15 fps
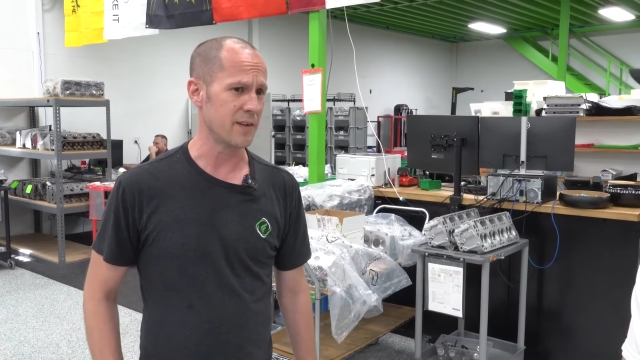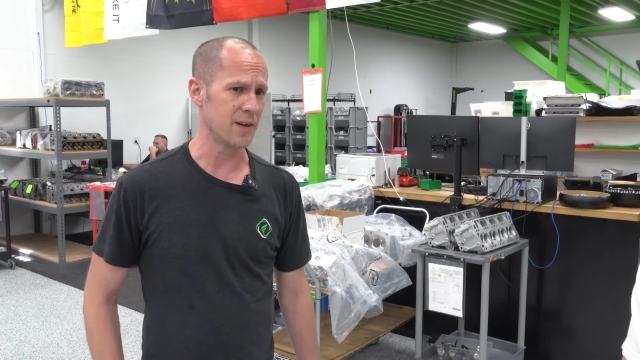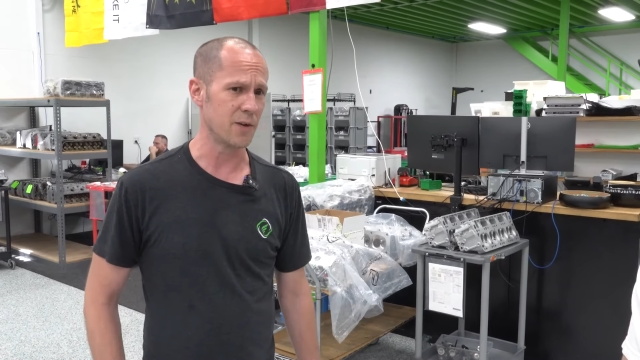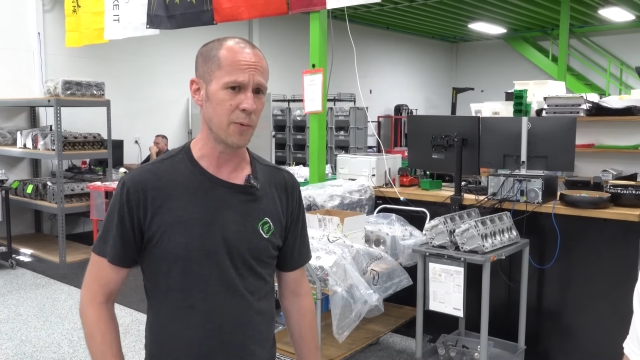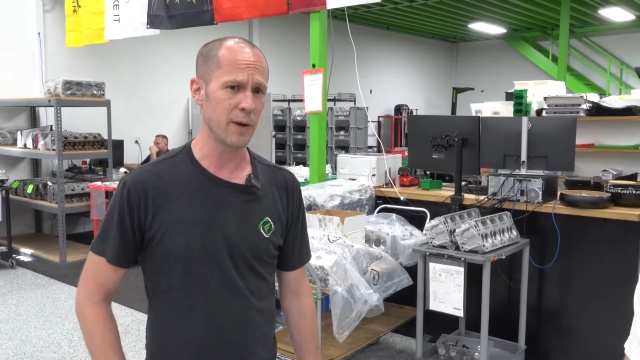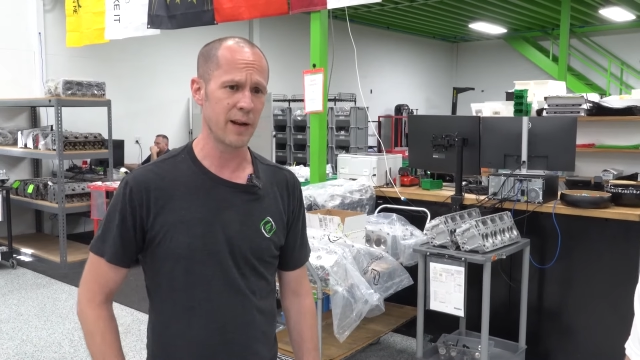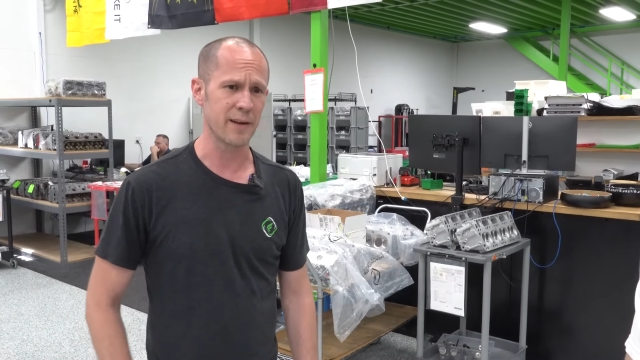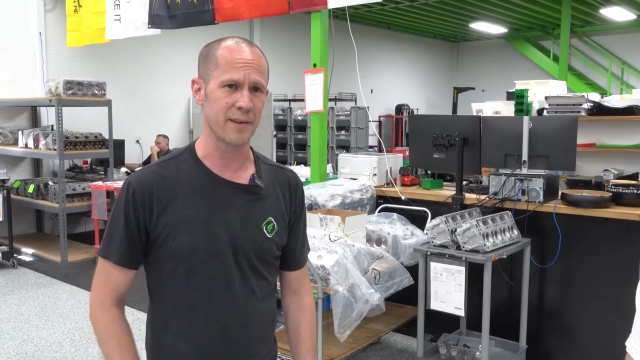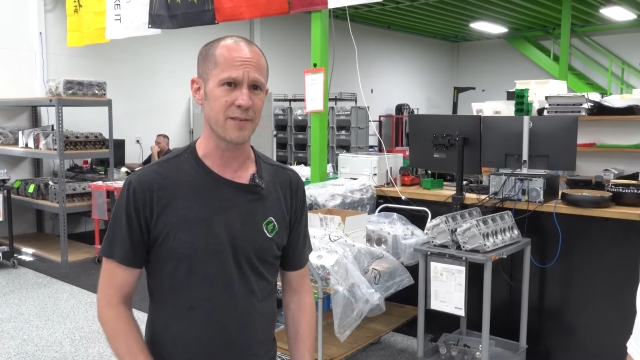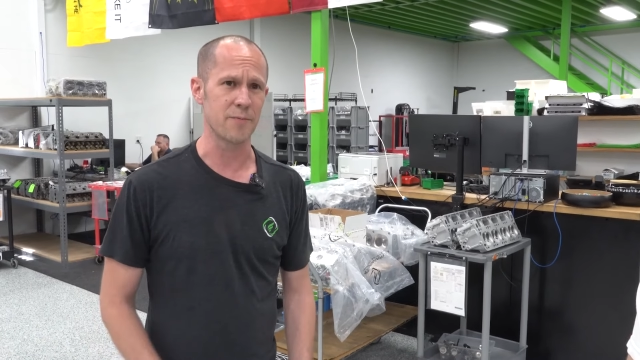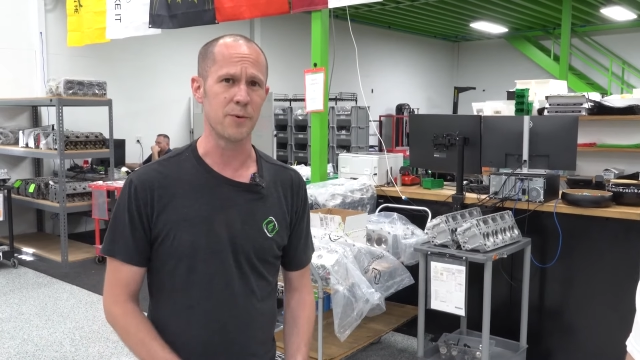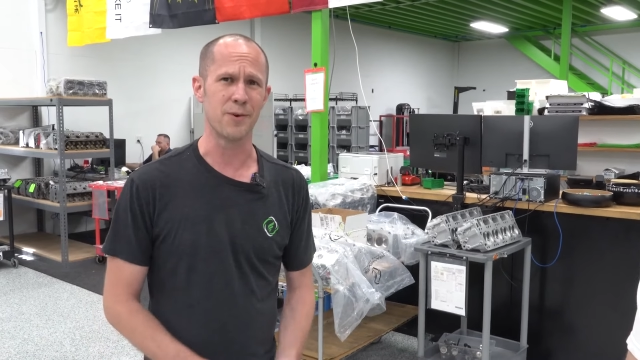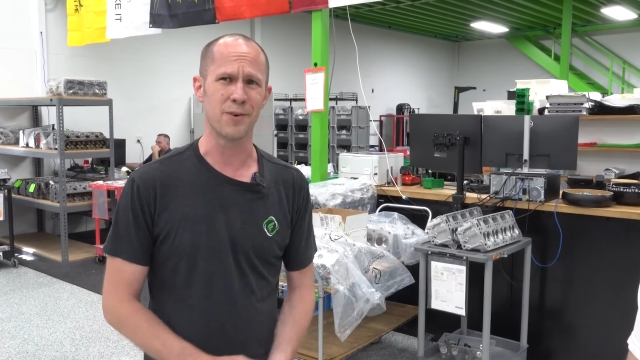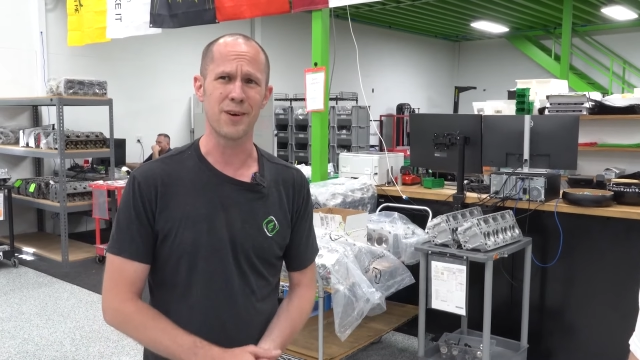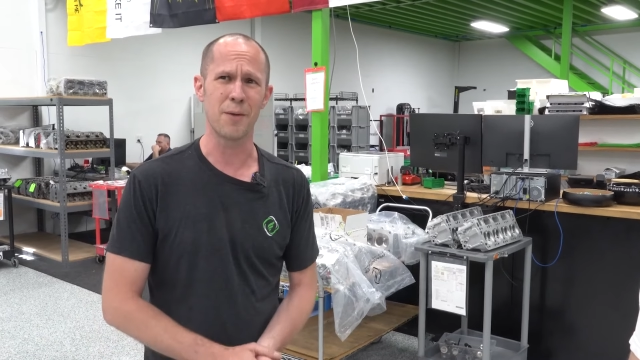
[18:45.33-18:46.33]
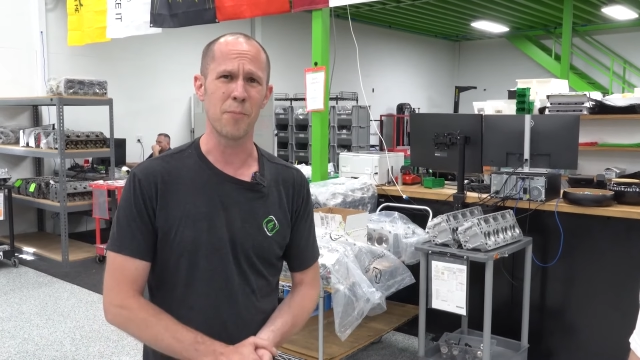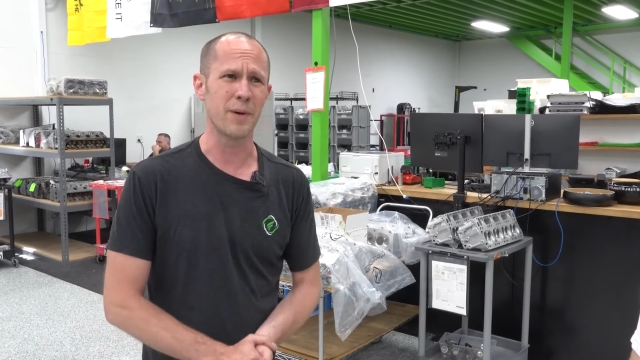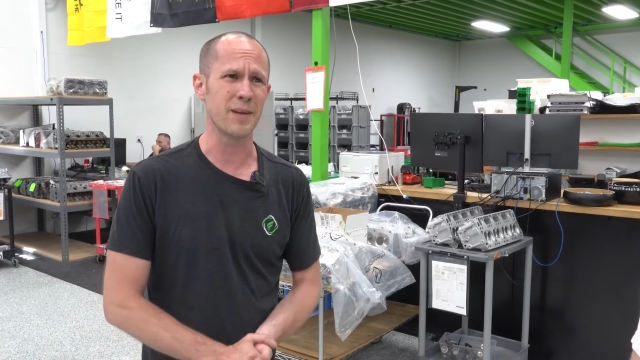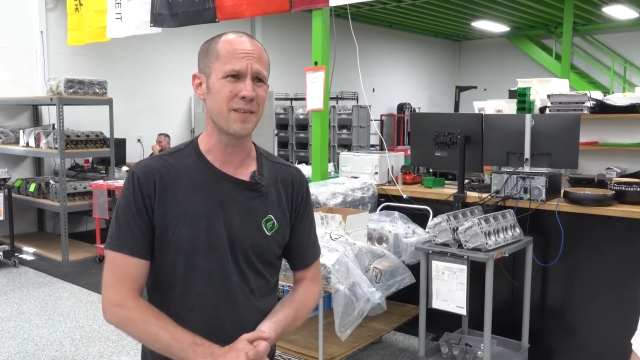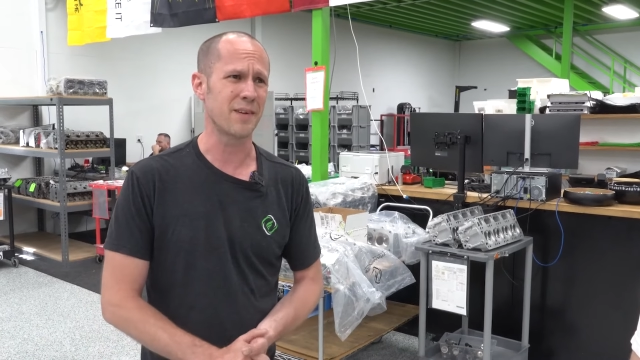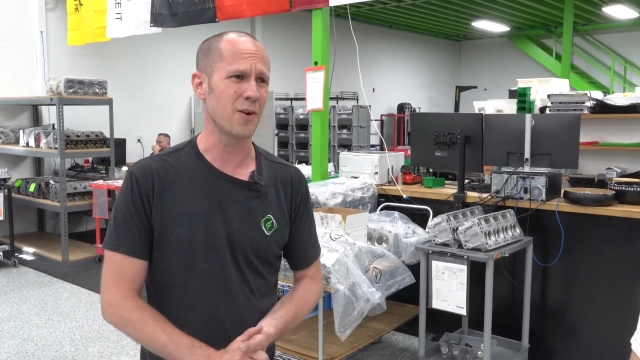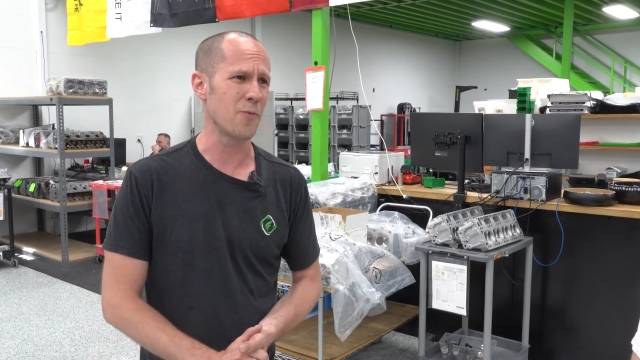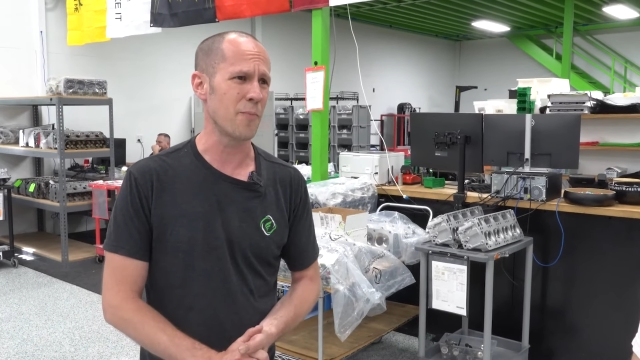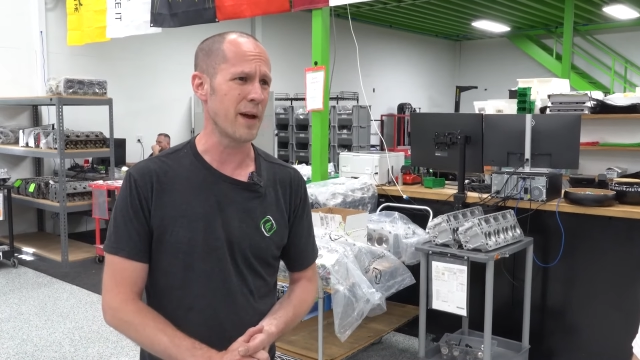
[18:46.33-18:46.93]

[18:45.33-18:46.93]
Uh, we had a customer a couple months ago